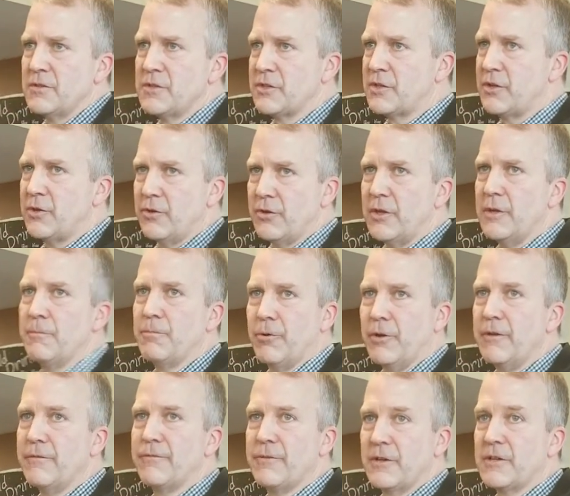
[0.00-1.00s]
security
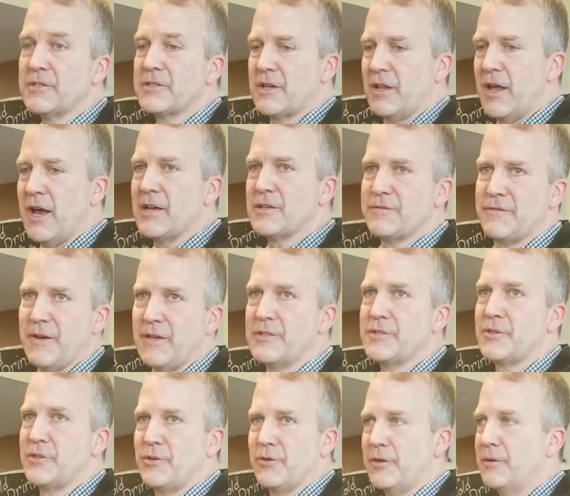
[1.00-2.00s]
briefings,
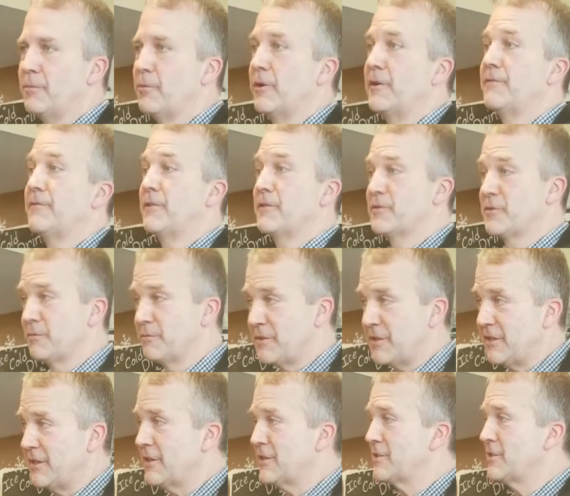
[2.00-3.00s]
classified security briefings
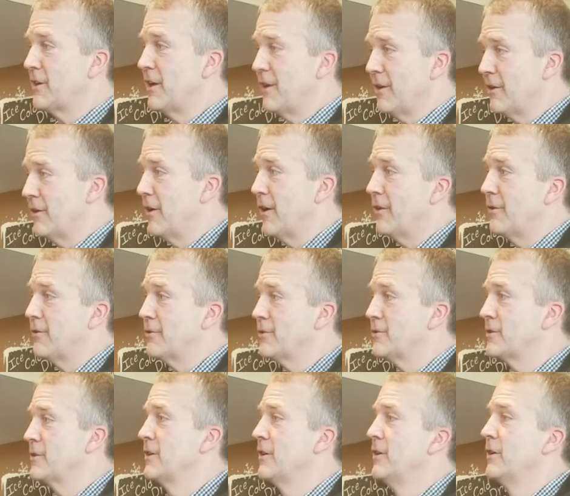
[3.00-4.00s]
from TSA and
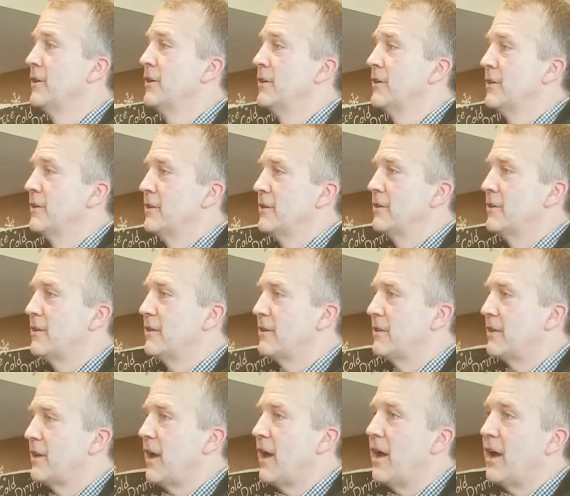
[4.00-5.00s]
others,
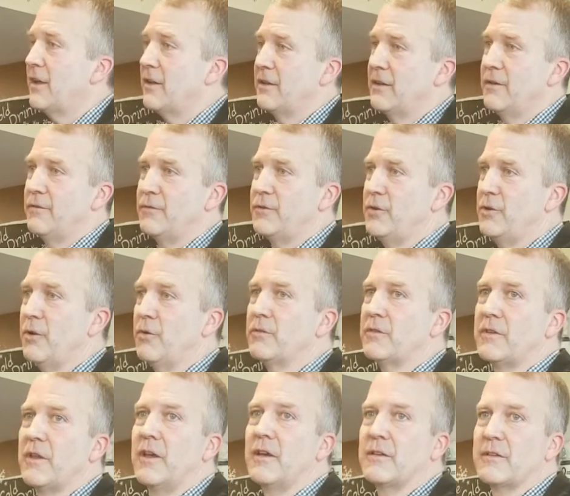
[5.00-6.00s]
that if you
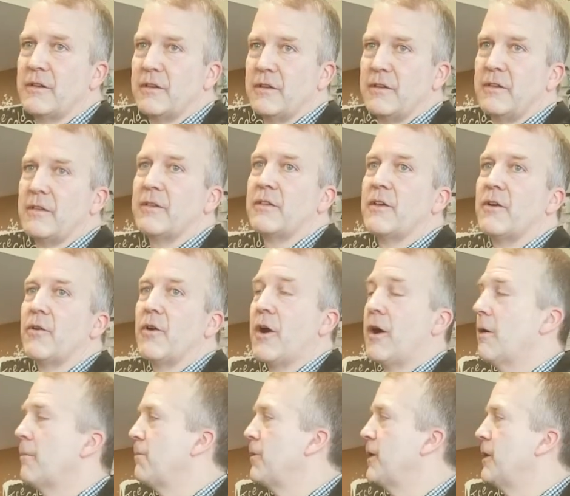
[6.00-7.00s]
don't think that there
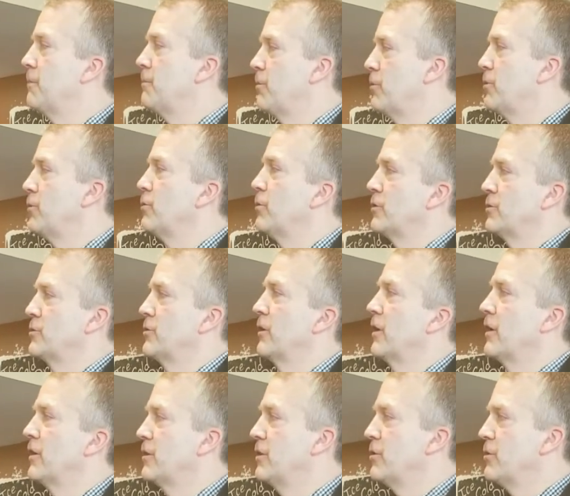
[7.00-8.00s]
are people who are
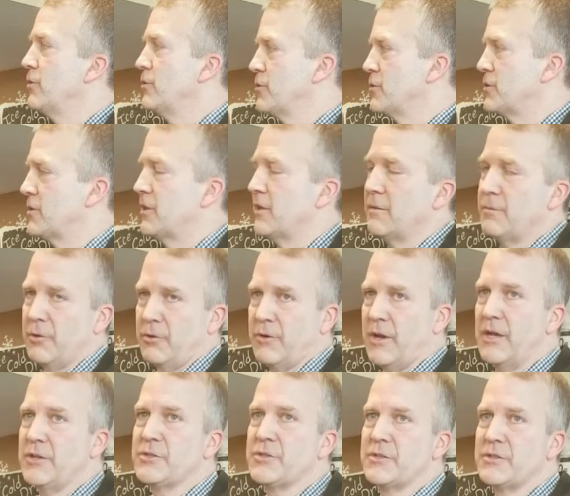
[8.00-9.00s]
trying to use the
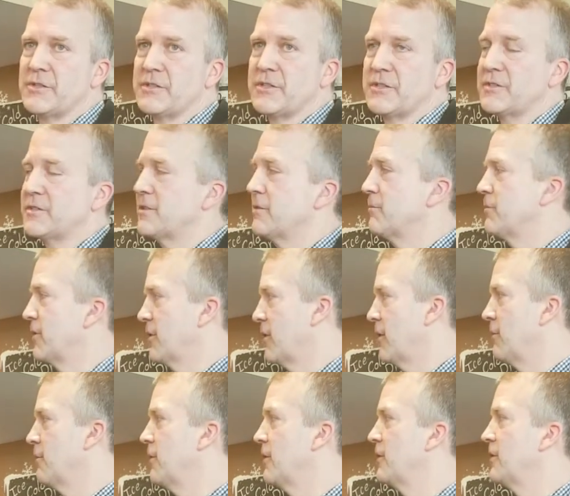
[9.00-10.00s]
immigration system
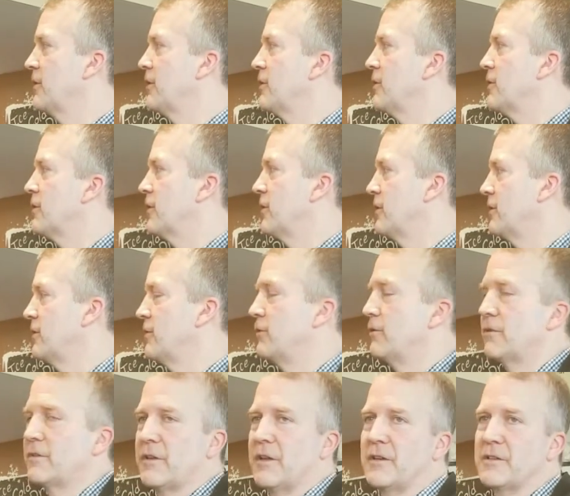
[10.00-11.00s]
to come in here and
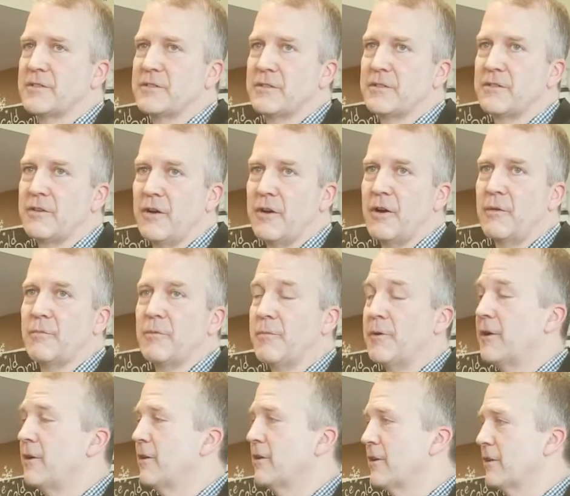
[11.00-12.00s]
do things to harm
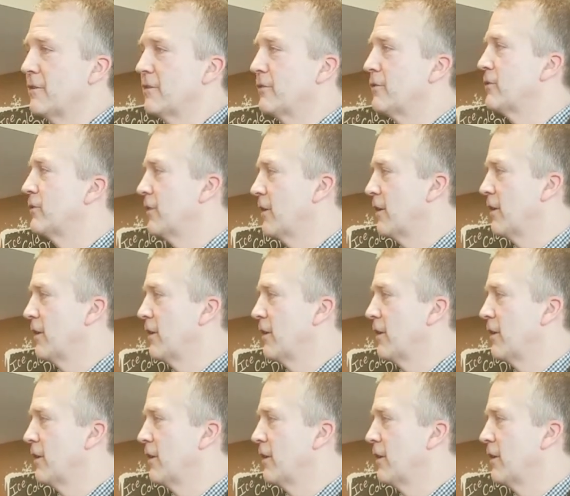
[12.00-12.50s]
Americans,